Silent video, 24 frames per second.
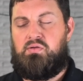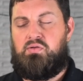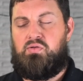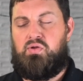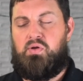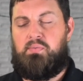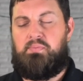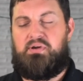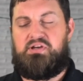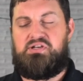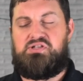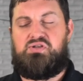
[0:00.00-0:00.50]

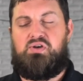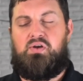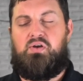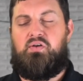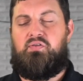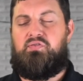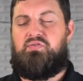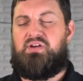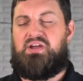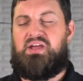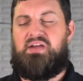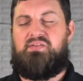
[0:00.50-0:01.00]
Lord, because you
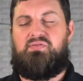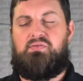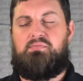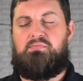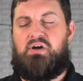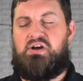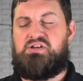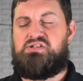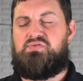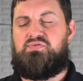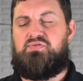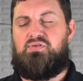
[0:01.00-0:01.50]
have forgiven
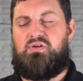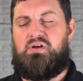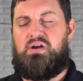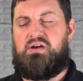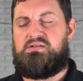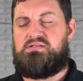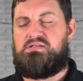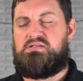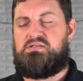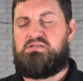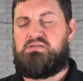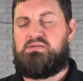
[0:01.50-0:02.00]
much for
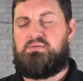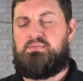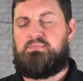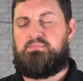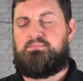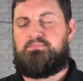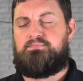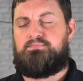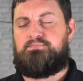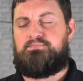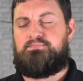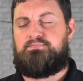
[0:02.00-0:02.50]
us.
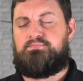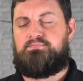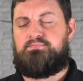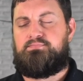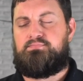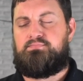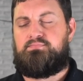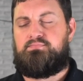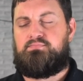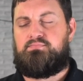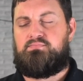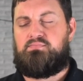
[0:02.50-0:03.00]

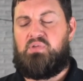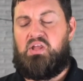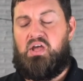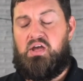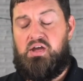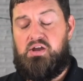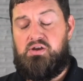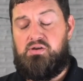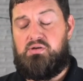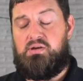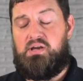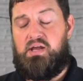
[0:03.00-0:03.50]

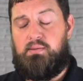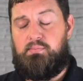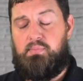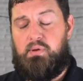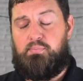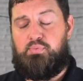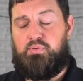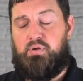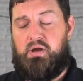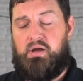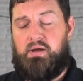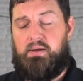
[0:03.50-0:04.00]
In your name we
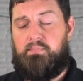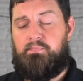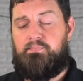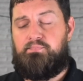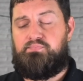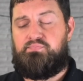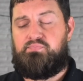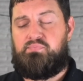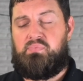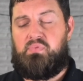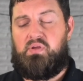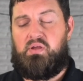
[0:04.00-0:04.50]
pray.
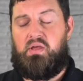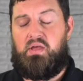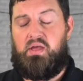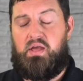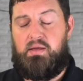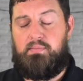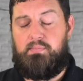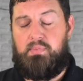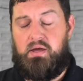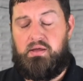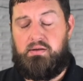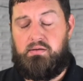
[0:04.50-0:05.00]

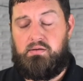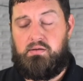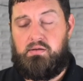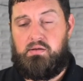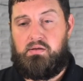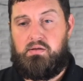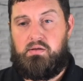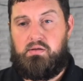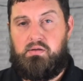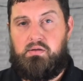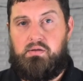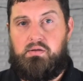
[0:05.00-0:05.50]
Amen.
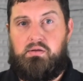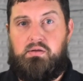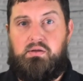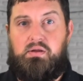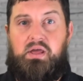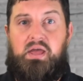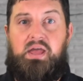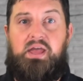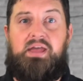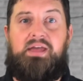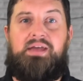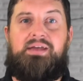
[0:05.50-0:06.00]

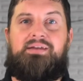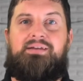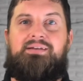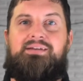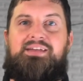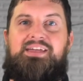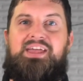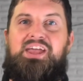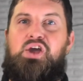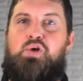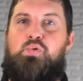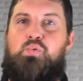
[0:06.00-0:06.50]
Hey,
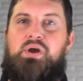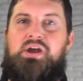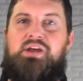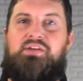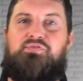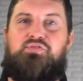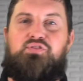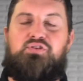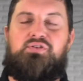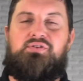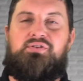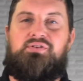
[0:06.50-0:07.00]
can't
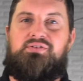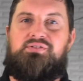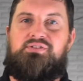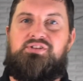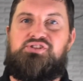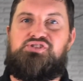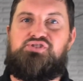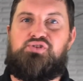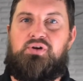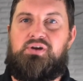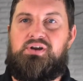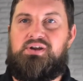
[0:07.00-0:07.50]
wait for you to
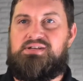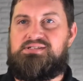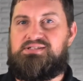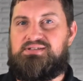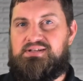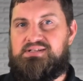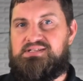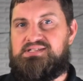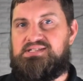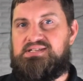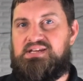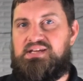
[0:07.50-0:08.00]
join us
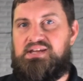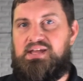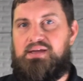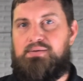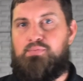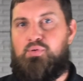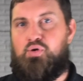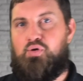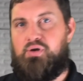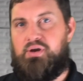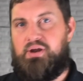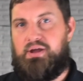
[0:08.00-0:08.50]
on Sunday
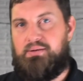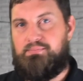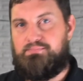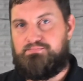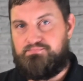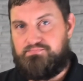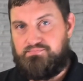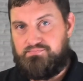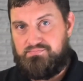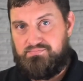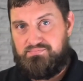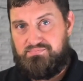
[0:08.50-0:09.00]
morning
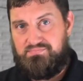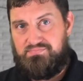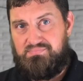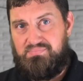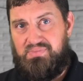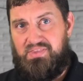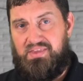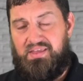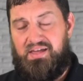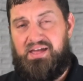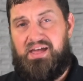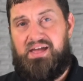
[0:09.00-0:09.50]

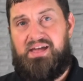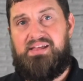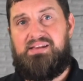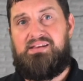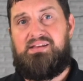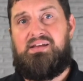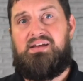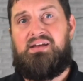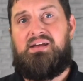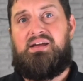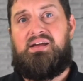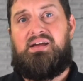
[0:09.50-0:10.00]

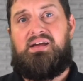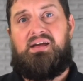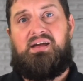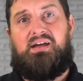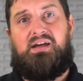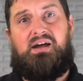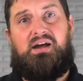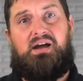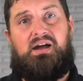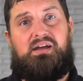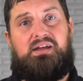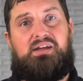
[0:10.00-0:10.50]
at
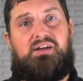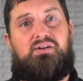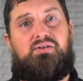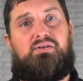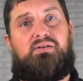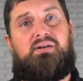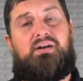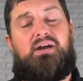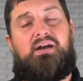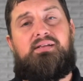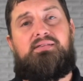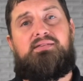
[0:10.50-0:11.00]
uh,
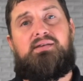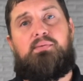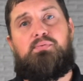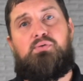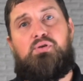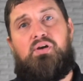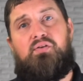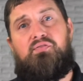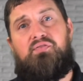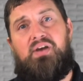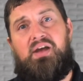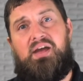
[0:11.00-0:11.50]
here at
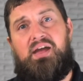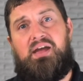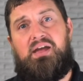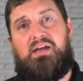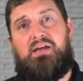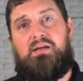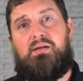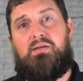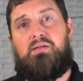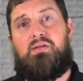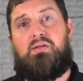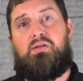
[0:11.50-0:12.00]
WFA.